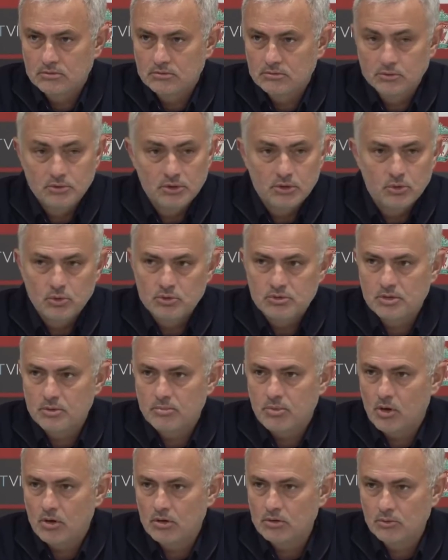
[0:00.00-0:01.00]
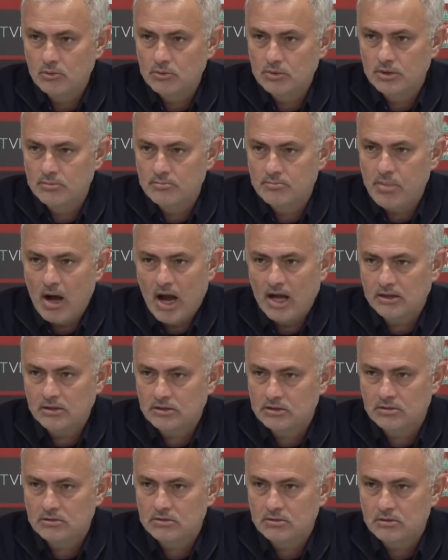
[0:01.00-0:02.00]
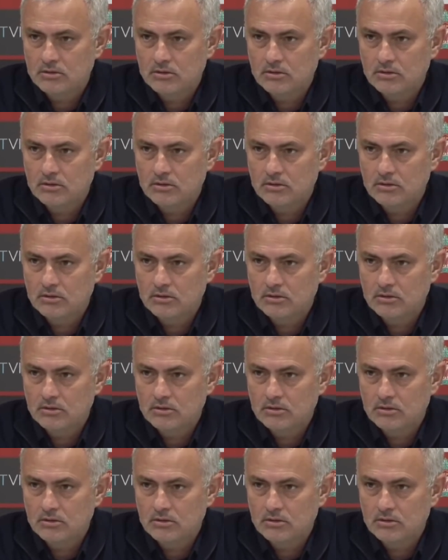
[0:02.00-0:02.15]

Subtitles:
We lose the ball, we bite